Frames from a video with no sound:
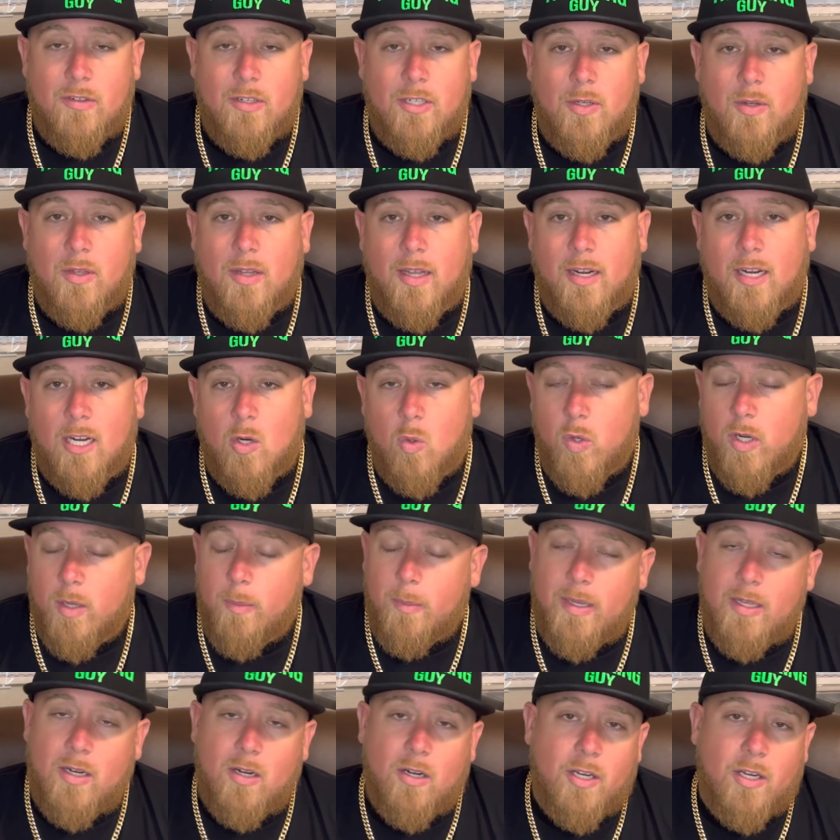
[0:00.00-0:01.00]
you're doing like
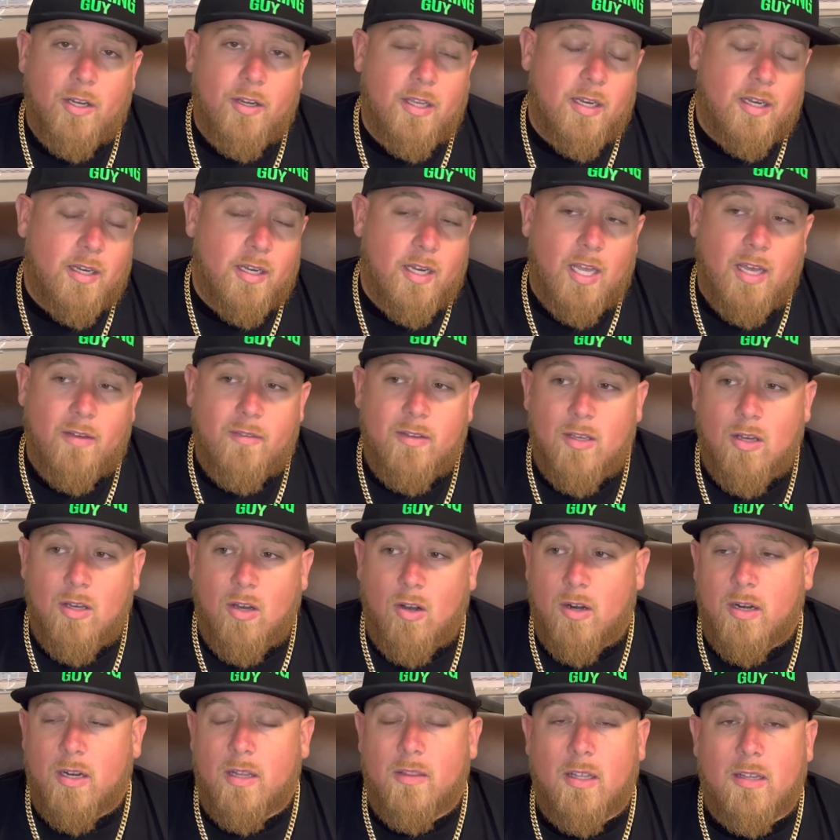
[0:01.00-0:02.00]
equipment or you get into heavy
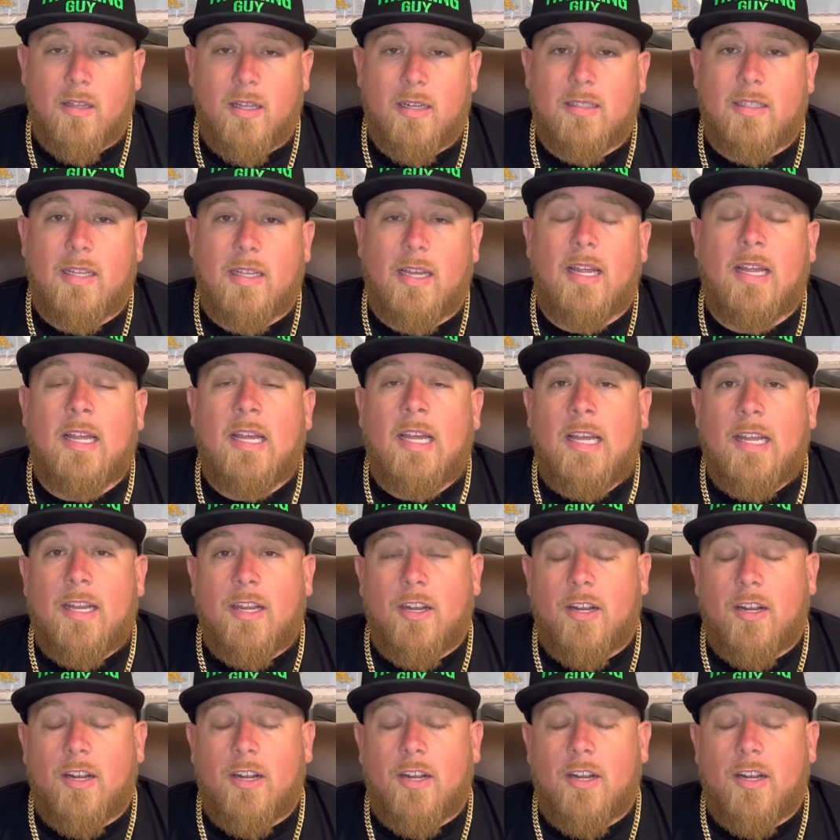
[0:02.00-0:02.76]
haul or anything like that.